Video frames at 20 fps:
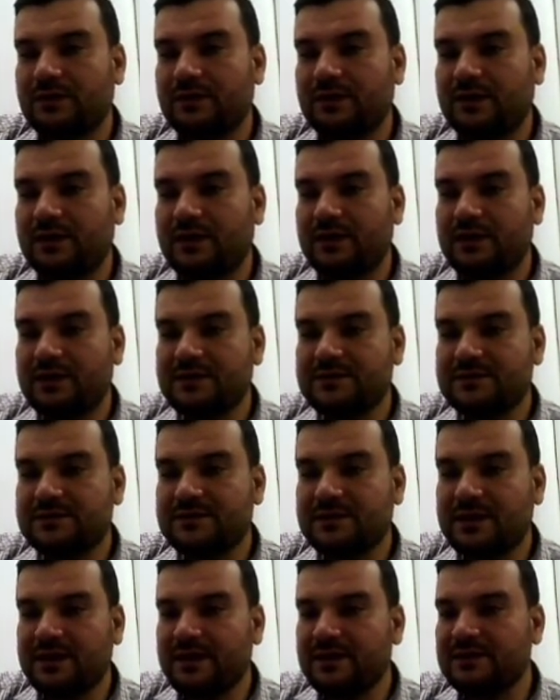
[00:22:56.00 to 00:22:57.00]
he's
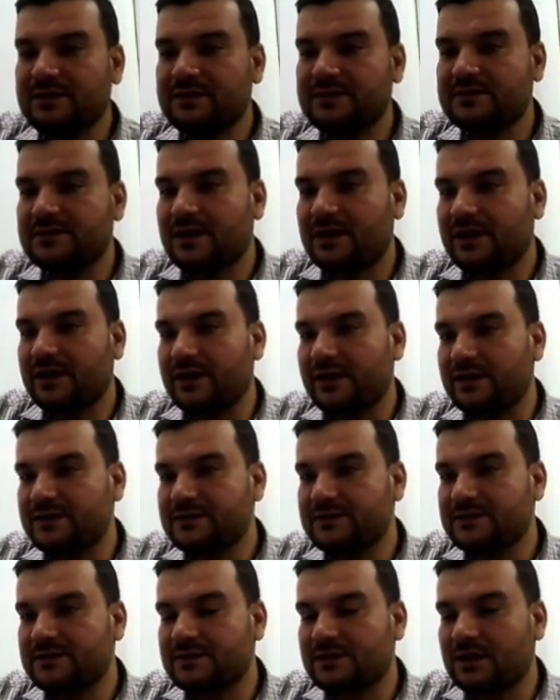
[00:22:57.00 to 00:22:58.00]
selling the
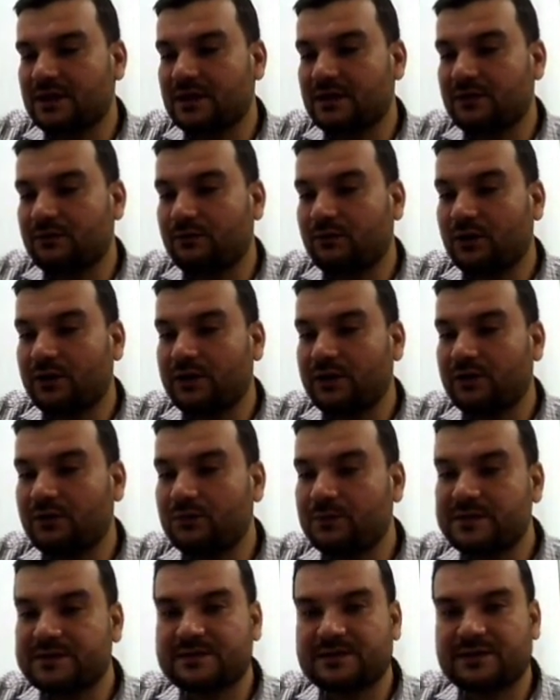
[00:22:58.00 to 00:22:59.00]
sardines 40
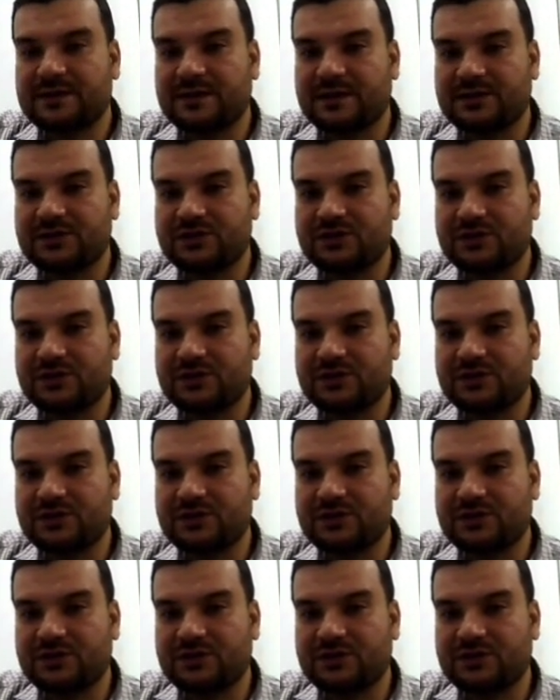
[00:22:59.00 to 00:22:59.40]
rupees a kg.